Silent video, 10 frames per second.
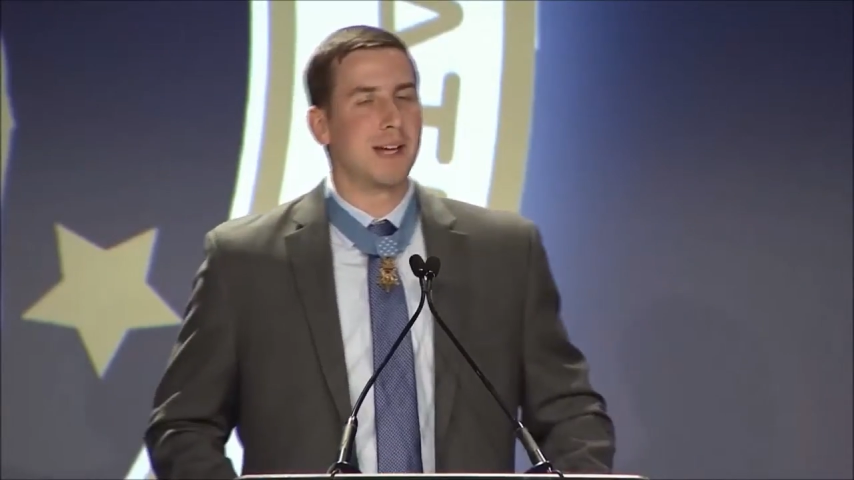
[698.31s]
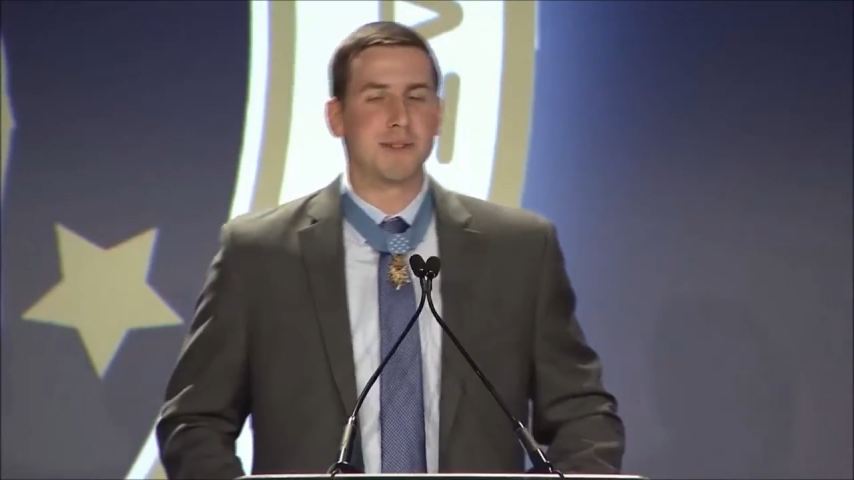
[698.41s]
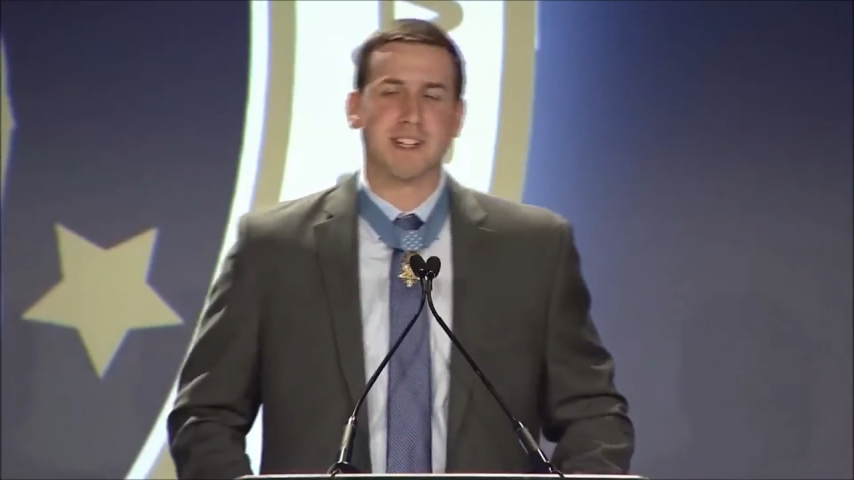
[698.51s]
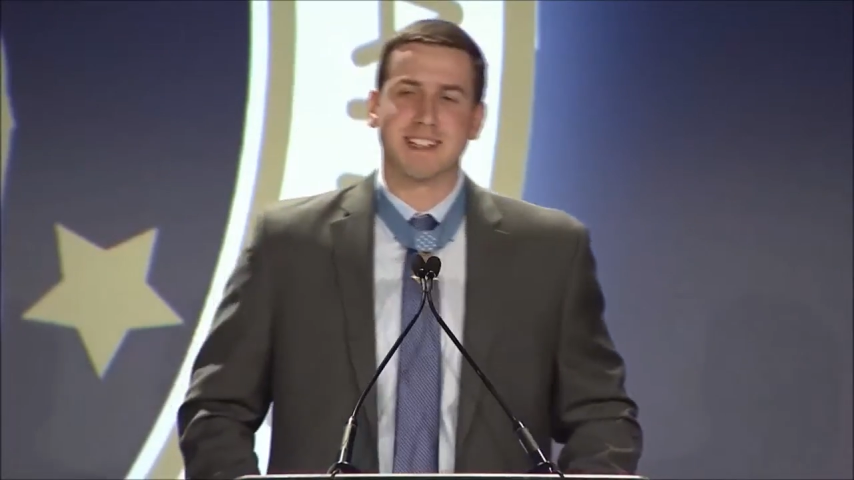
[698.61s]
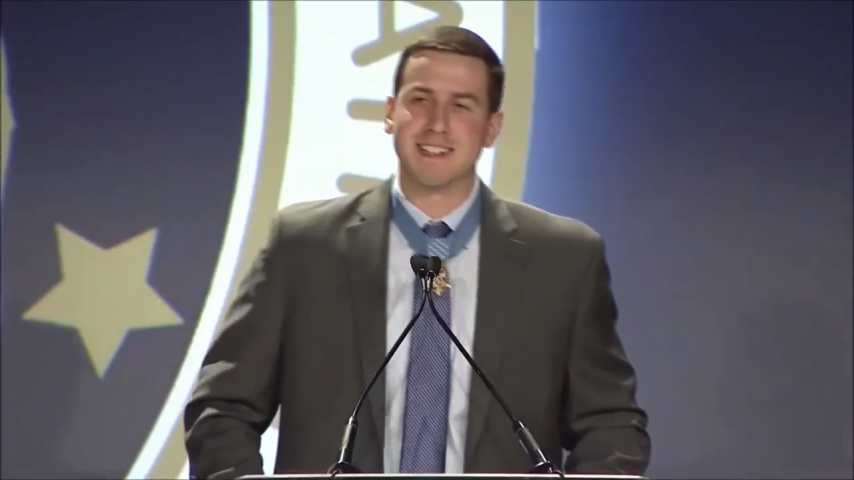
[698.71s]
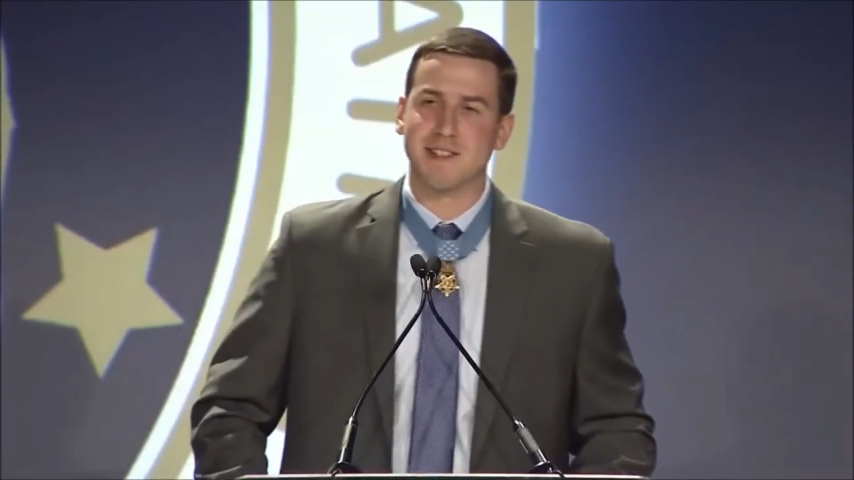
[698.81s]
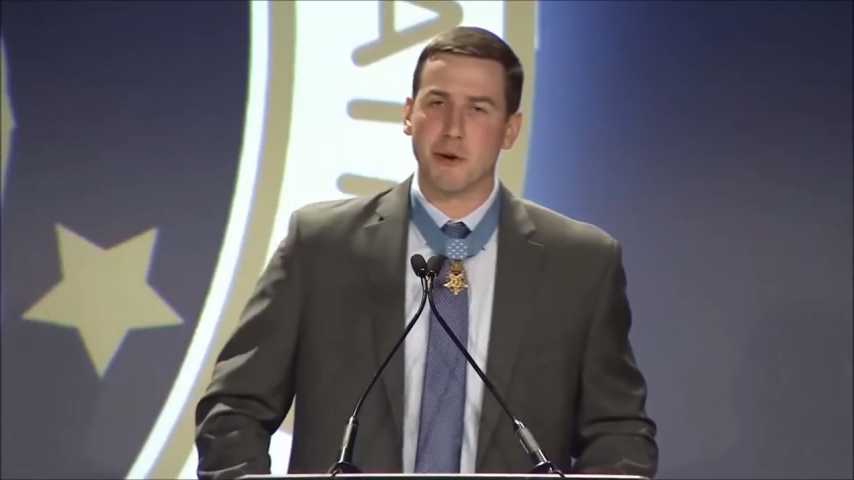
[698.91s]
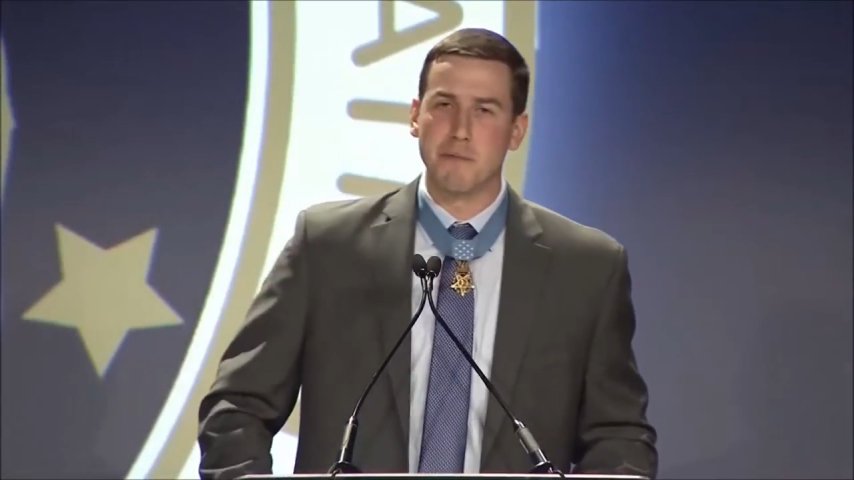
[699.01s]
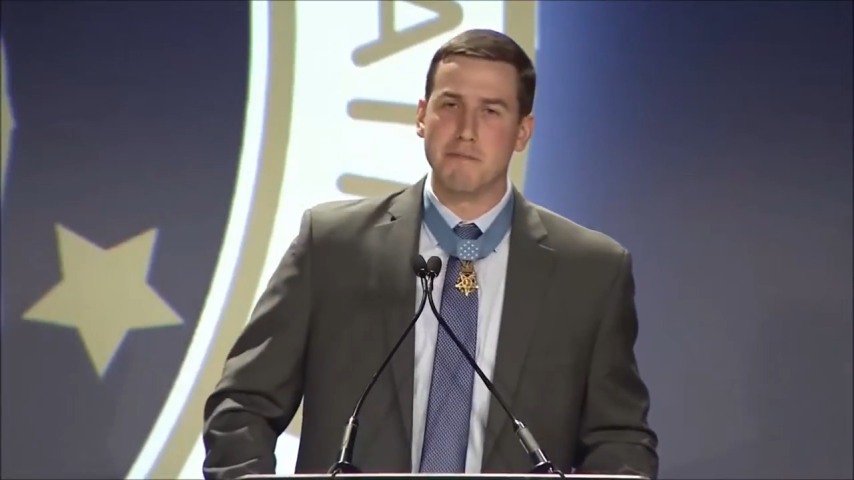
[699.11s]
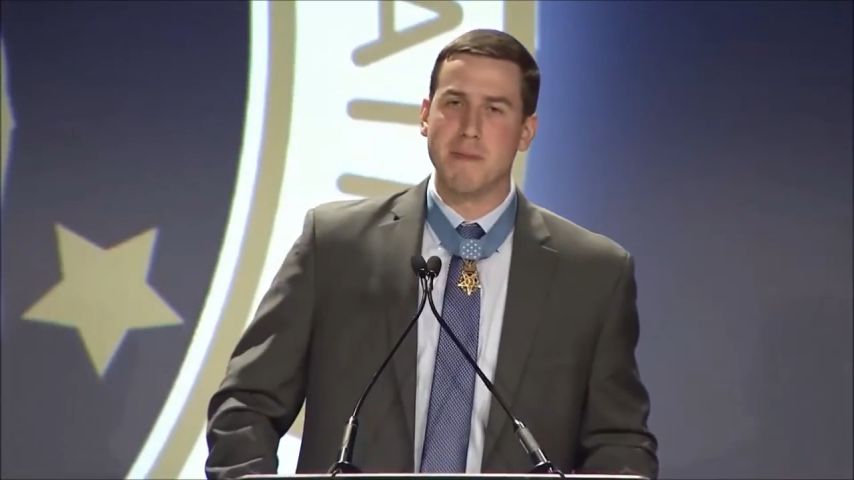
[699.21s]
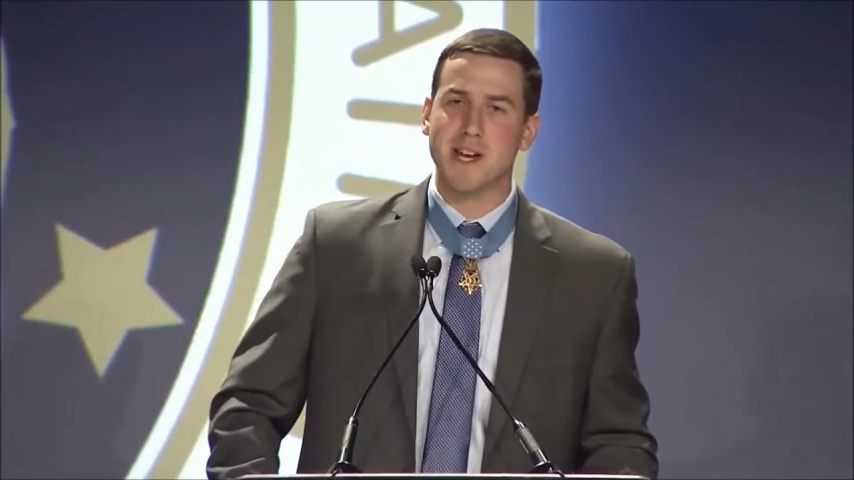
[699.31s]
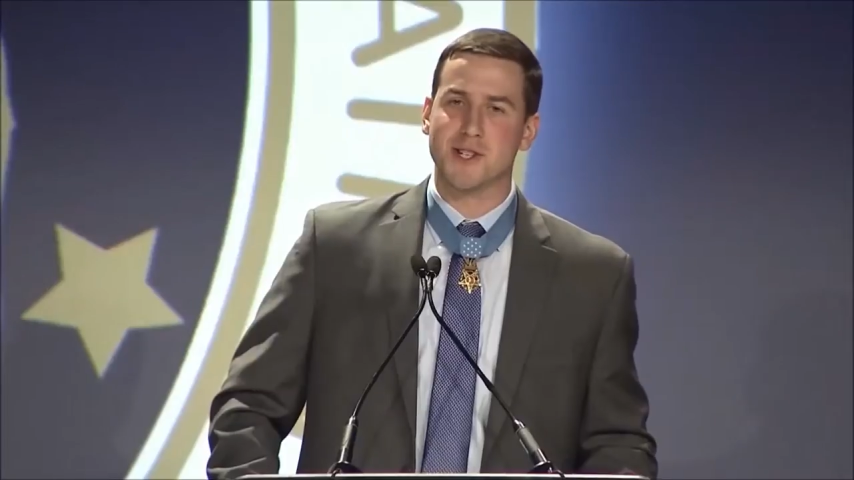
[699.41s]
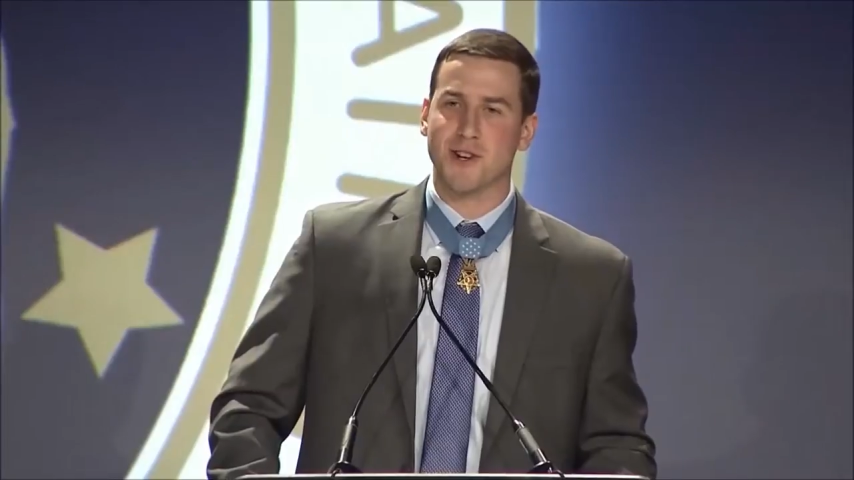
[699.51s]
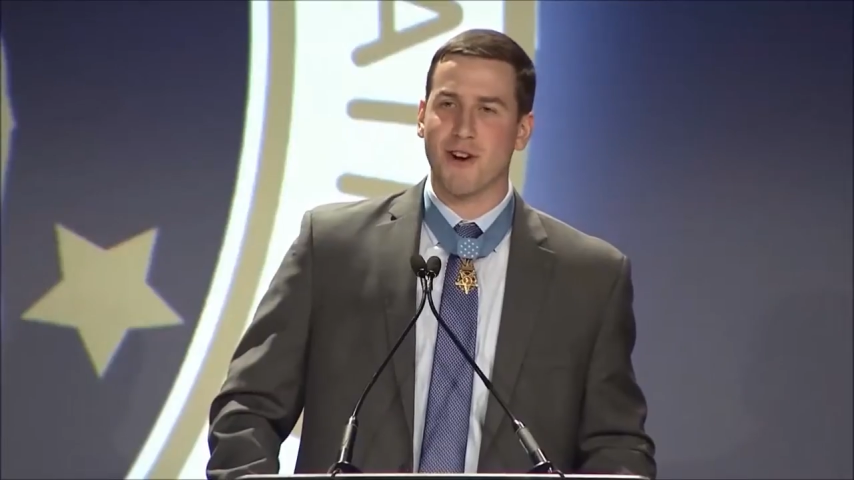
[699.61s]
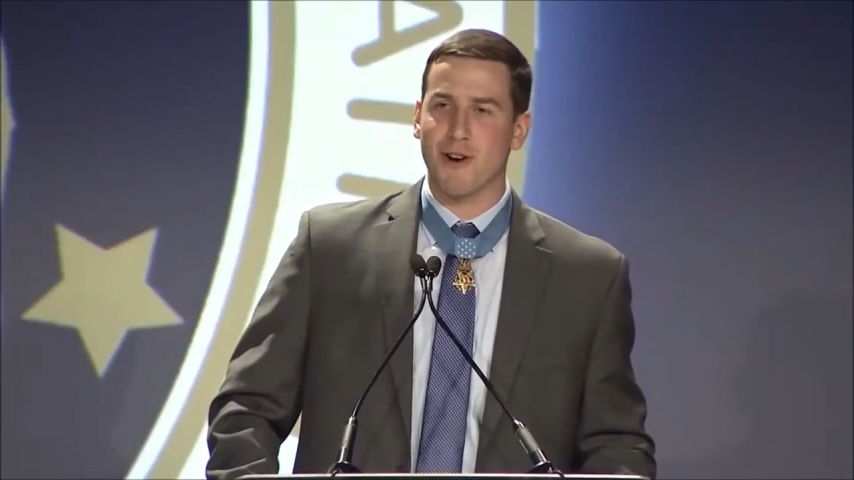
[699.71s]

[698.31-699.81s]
He was like this little miniature